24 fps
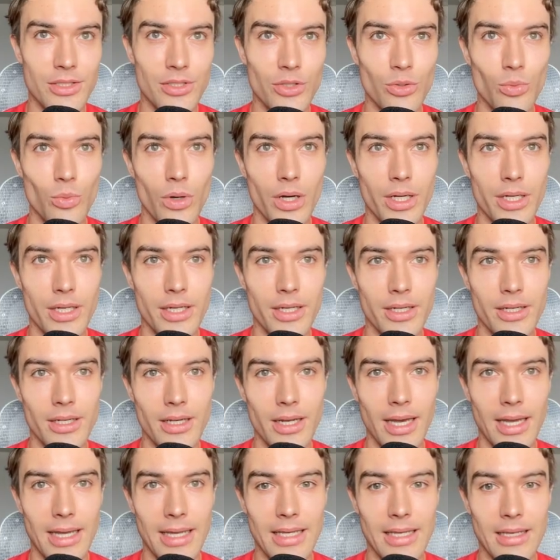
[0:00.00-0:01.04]
you wanna
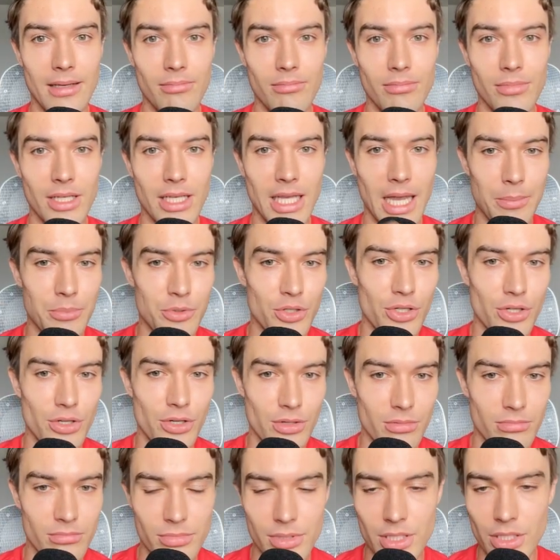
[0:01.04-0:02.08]
like
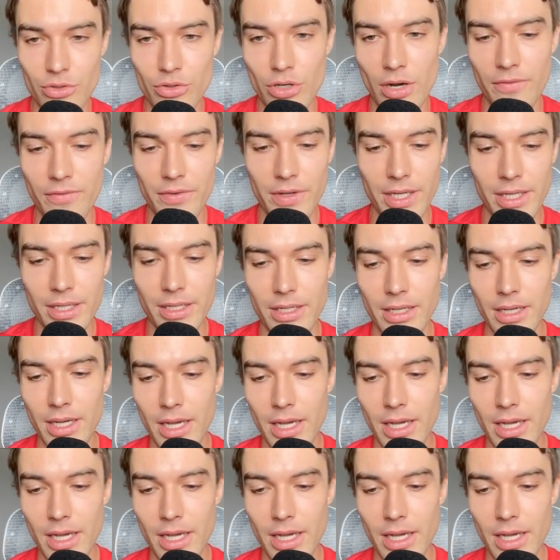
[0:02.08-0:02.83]
capture the traffic